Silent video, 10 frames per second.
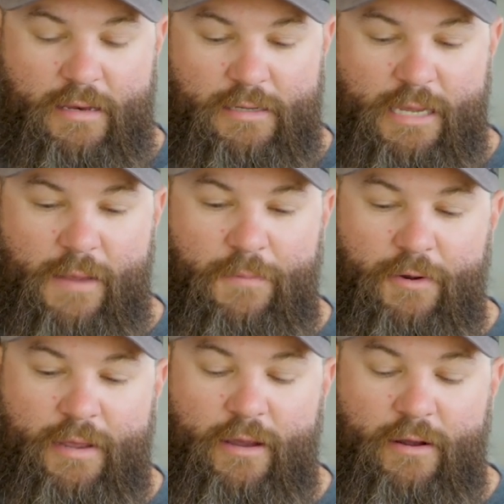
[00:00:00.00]
to keep
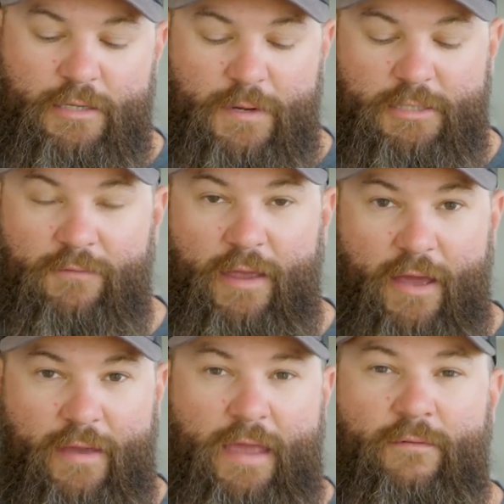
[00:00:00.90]
your gear, especially if you
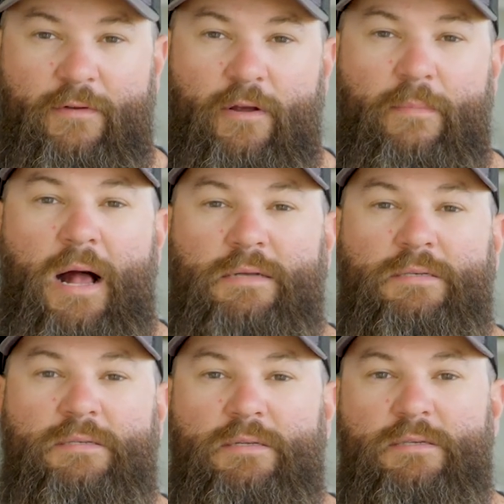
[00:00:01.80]
have heavier
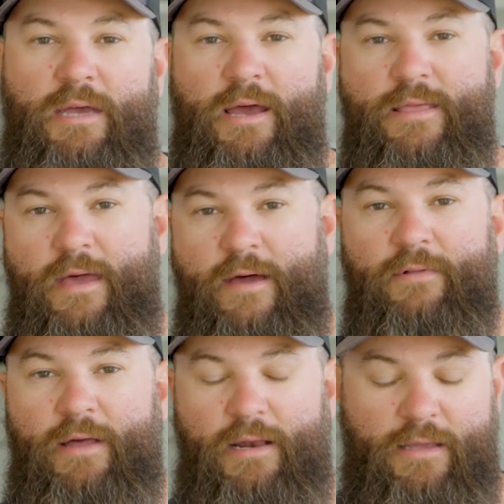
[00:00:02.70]
boxes inside that have a
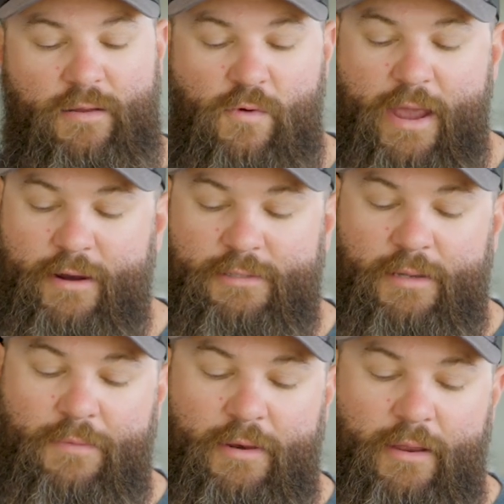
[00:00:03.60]
lot of lead weight or
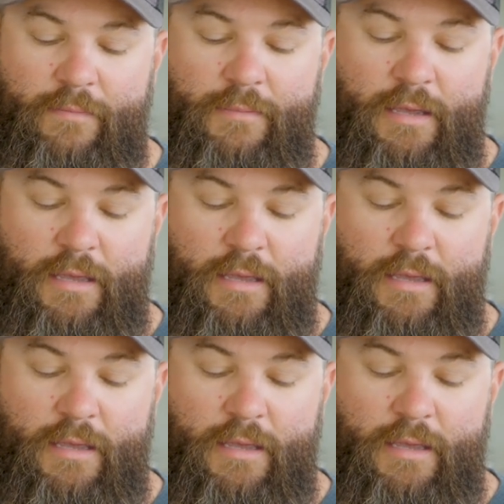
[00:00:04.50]
something in them.